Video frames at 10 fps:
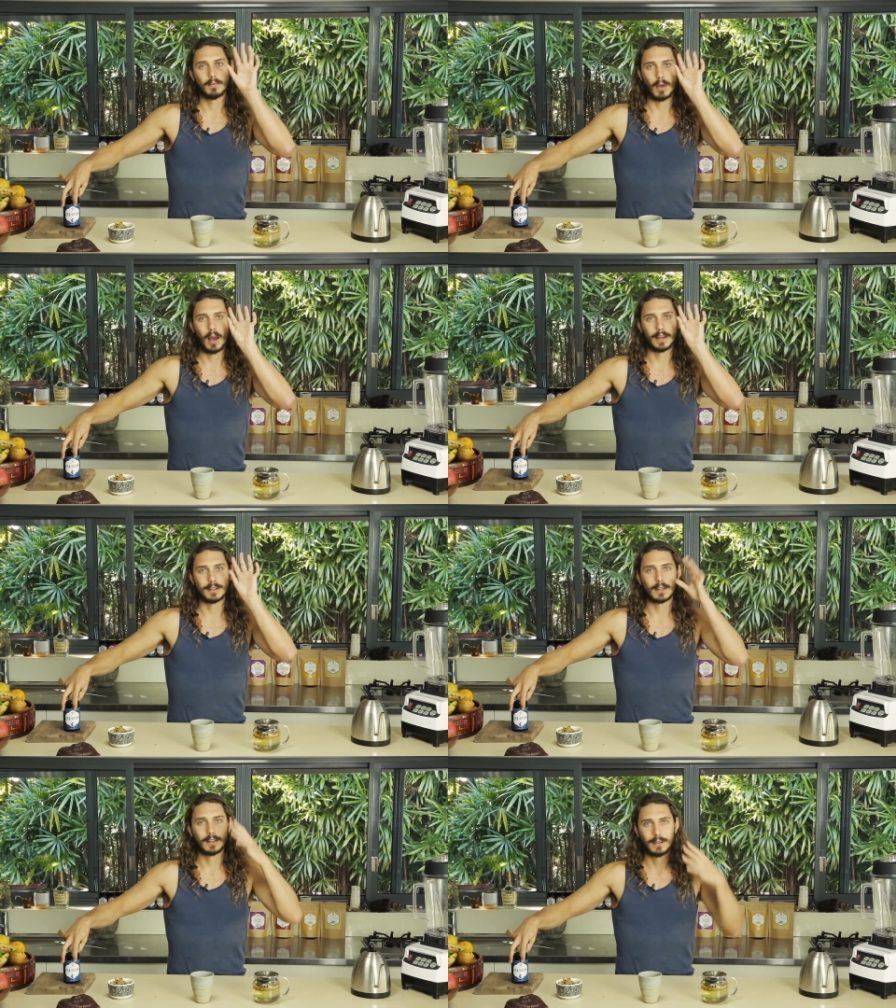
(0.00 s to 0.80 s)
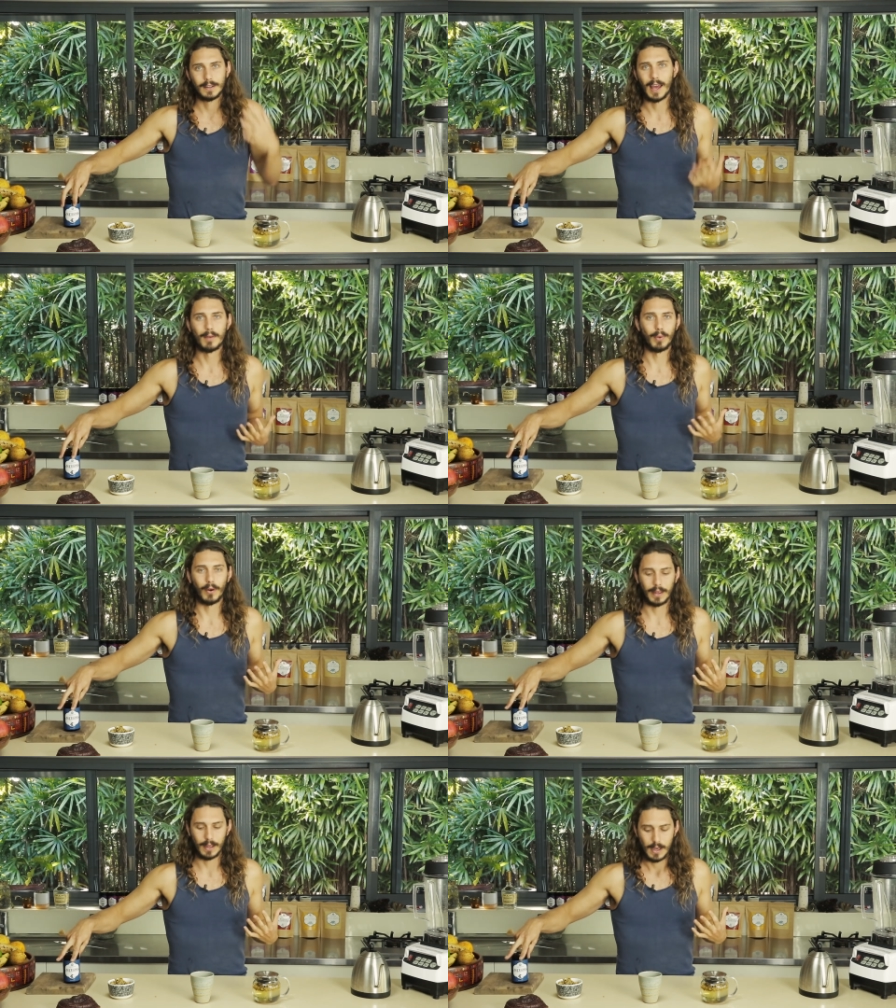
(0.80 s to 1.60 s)
mind and
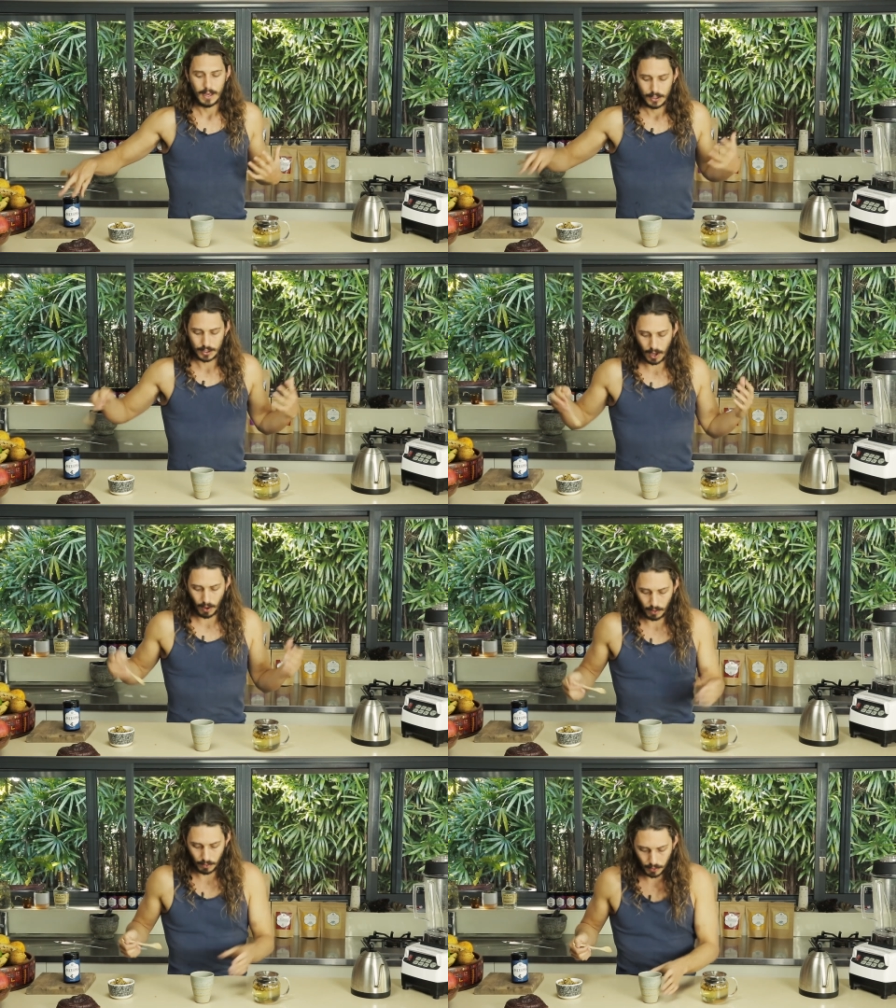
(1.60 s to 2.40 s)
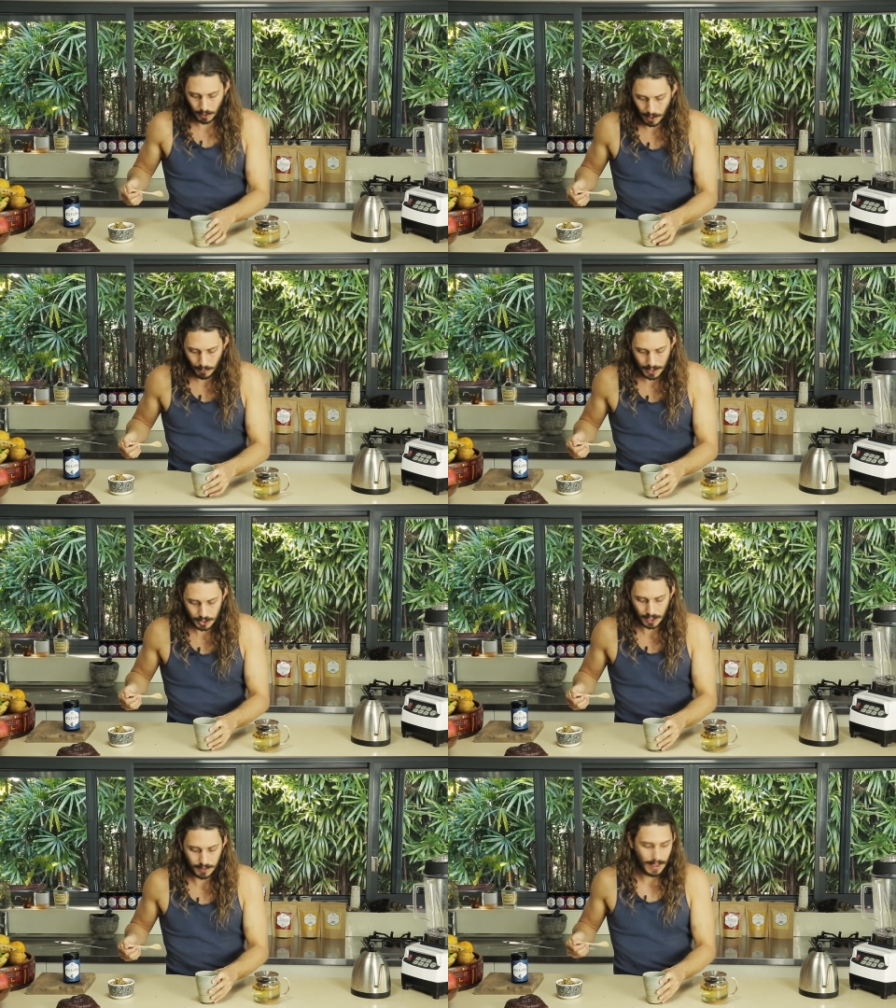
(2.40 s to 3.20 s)
body. So, got our
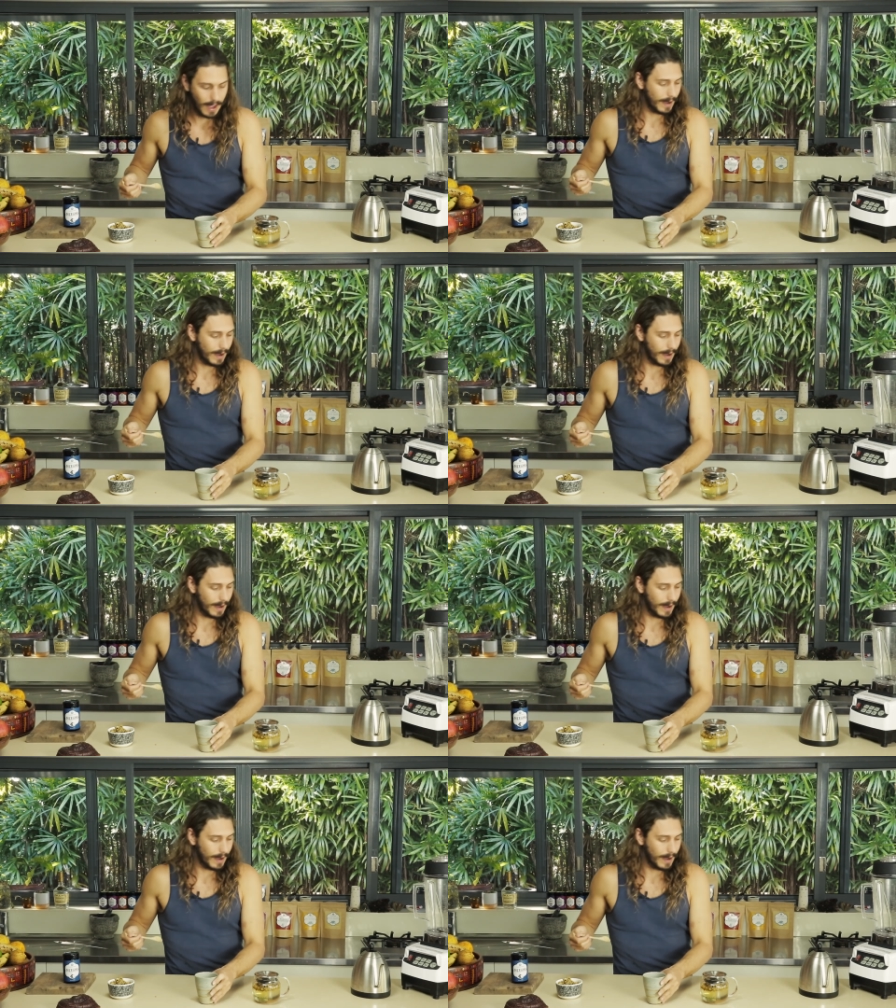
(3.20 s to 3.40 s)
reishi in there.